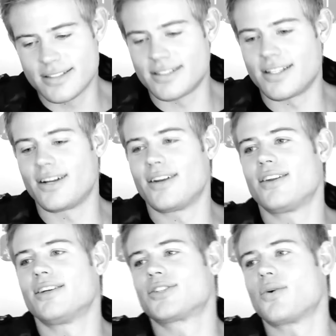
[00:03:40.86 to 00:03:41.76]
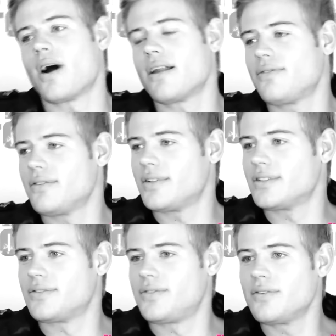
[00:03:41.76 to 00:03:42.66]
There is? There's a
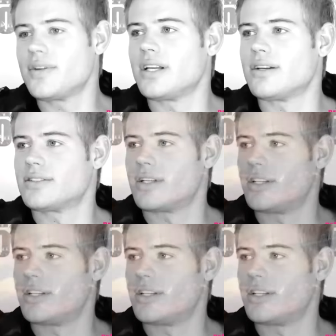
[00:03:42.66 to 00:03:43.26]
few videos on